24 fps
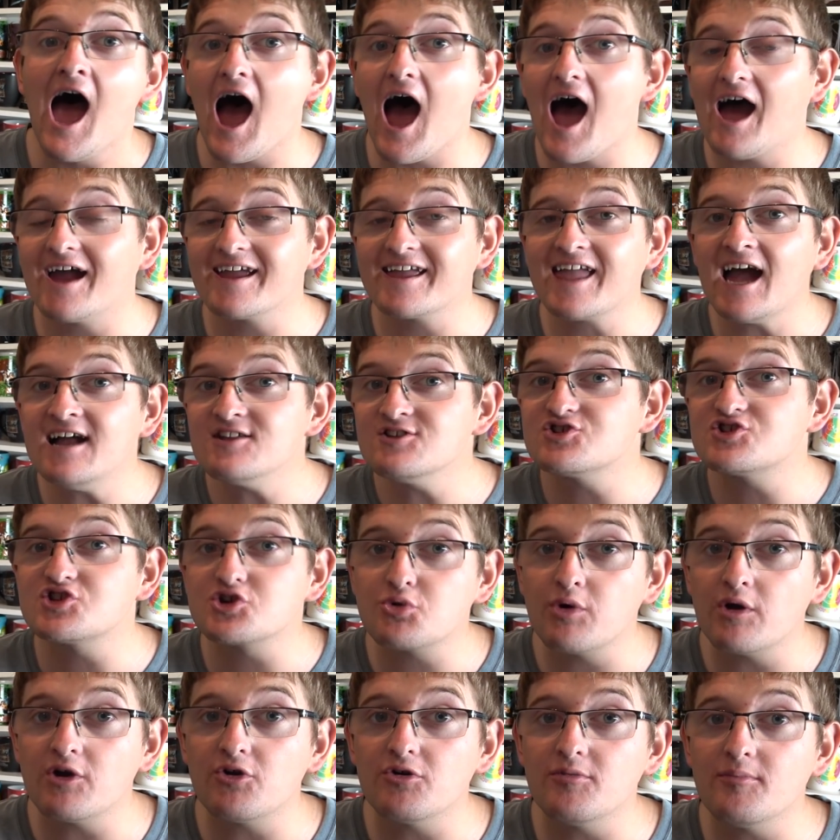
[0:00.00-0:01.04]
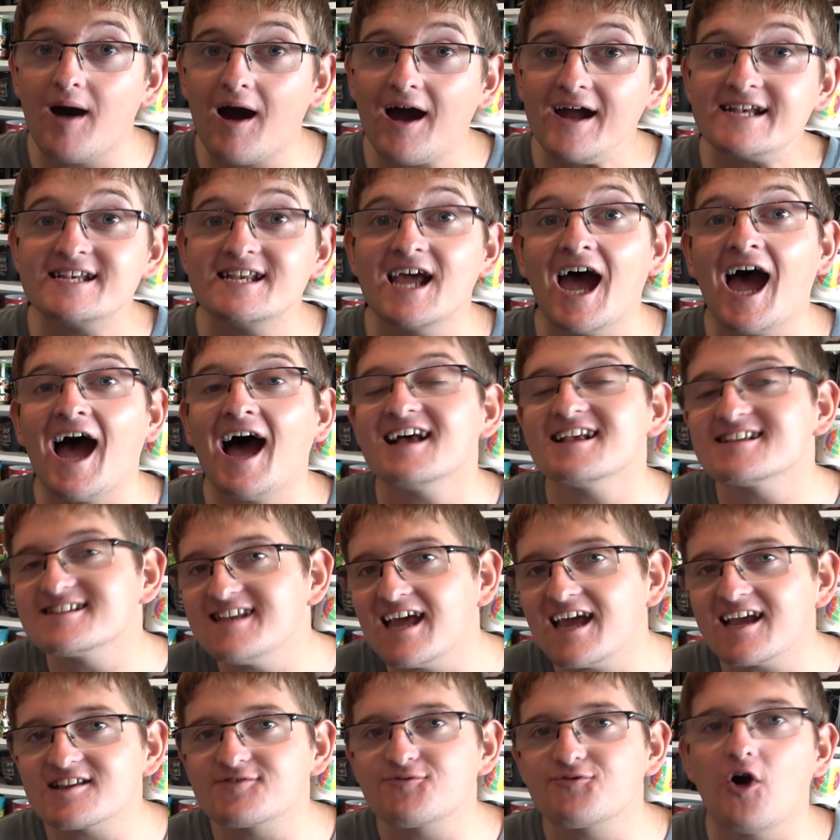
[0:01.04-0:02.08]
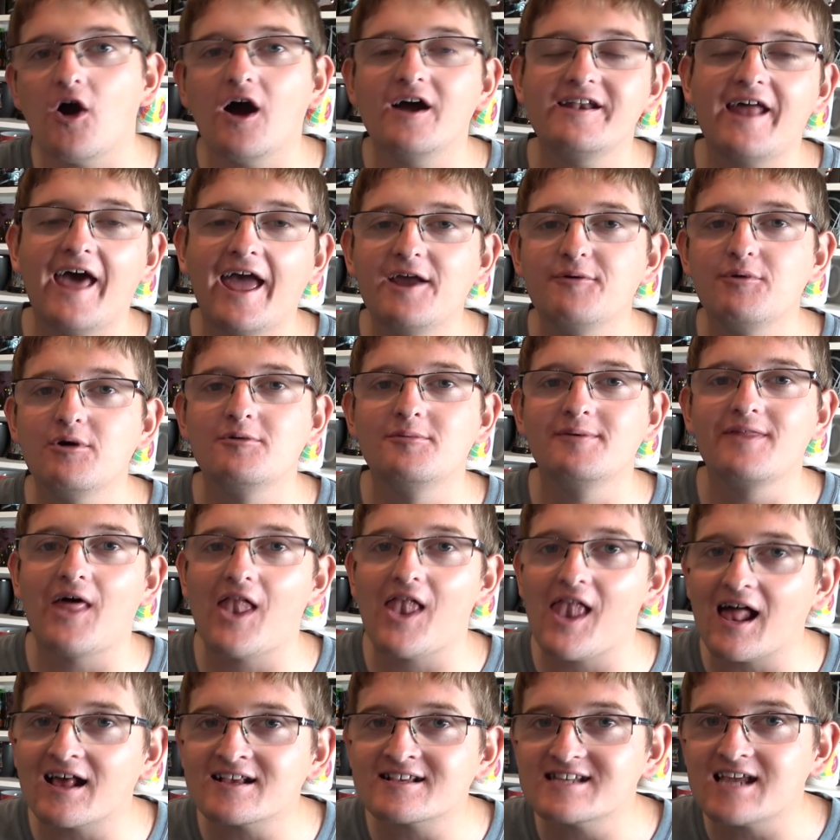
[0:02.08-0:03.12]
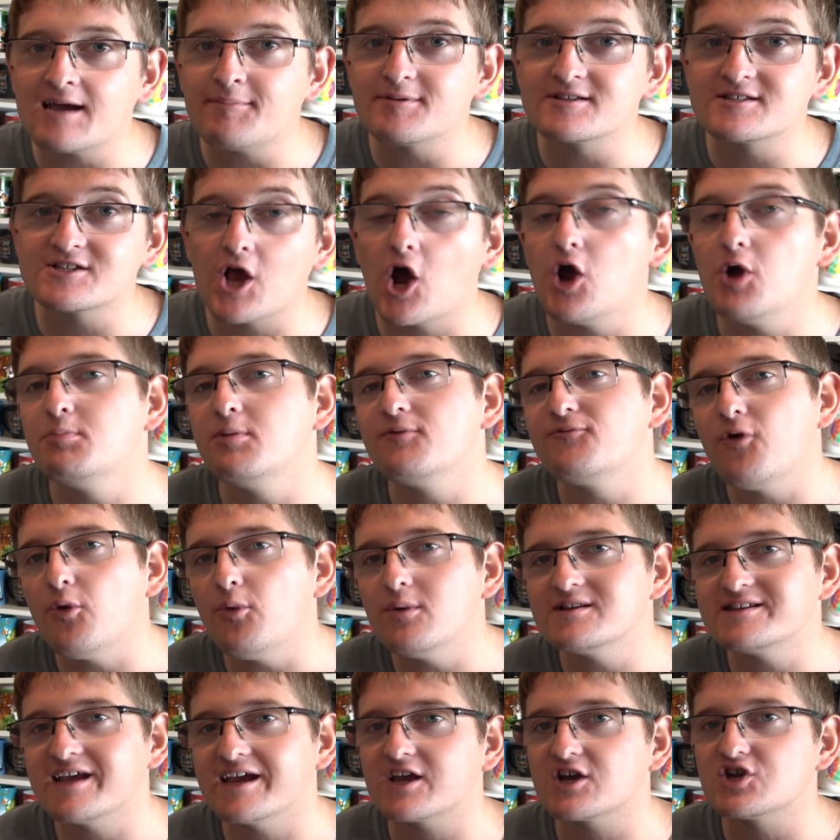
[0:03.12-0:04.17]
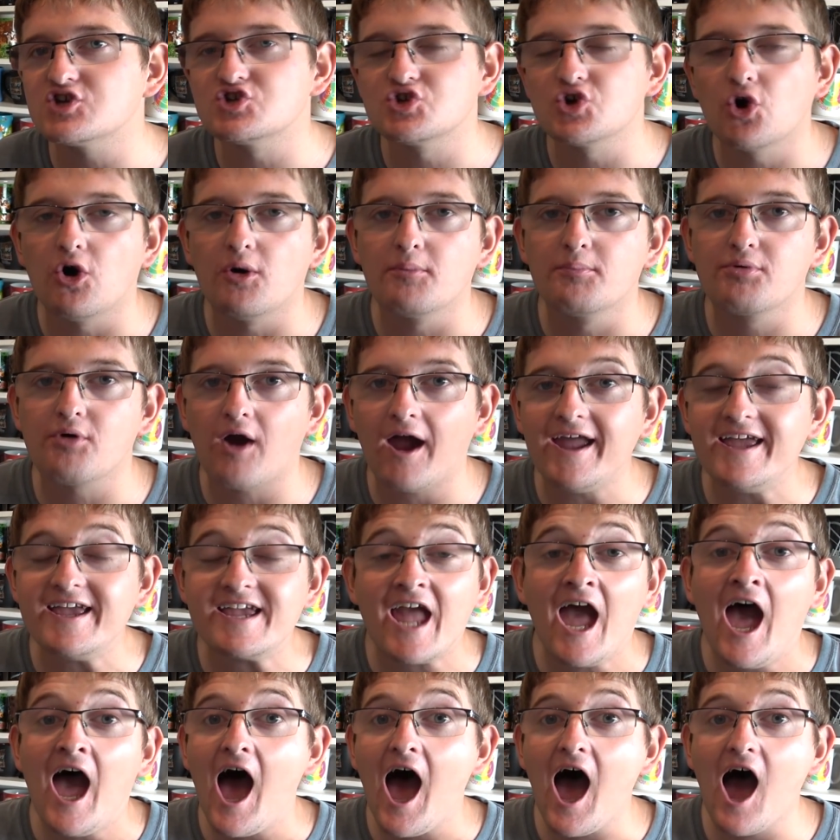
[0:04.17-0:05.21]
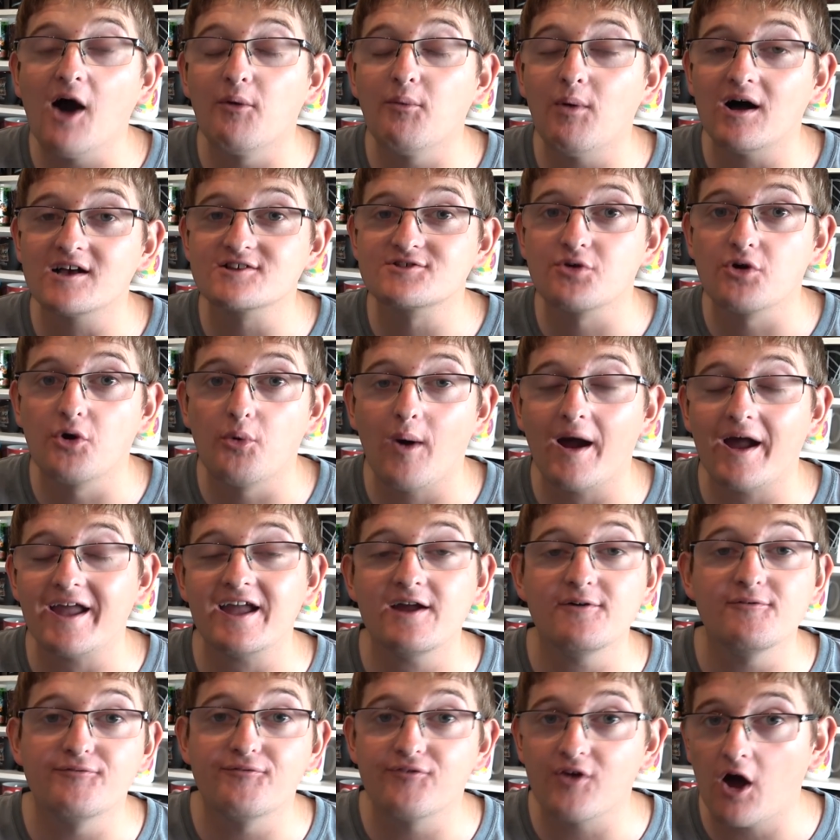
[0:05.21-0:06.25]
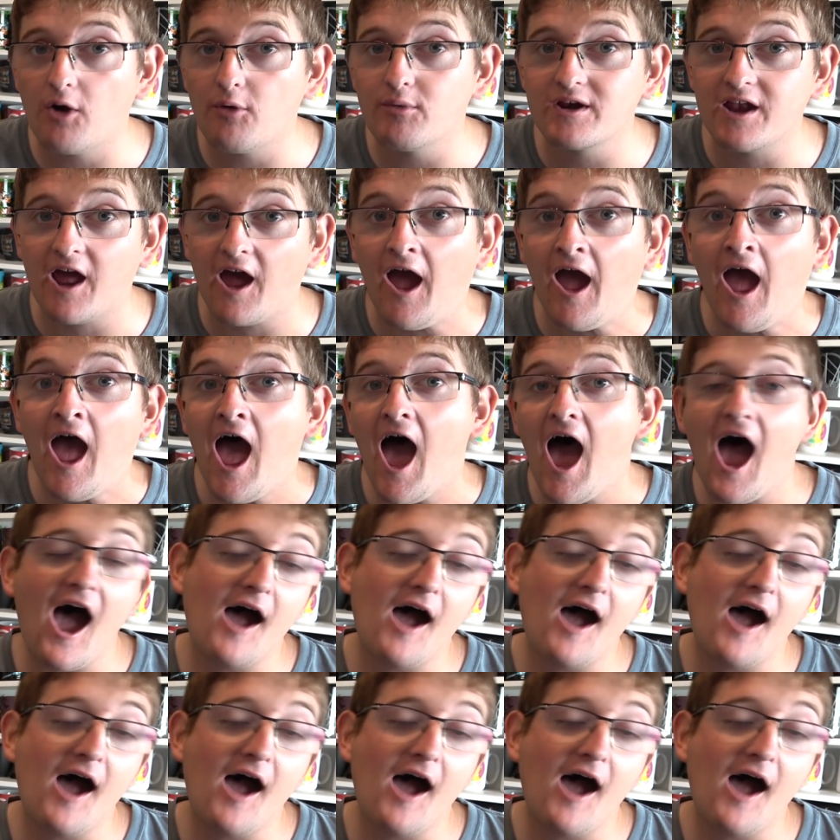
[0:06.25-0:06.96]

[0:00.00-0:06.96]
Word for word: Again, just a quick reminder, as next Friday will be the last episode before we take a short break whilst we're away in Florida.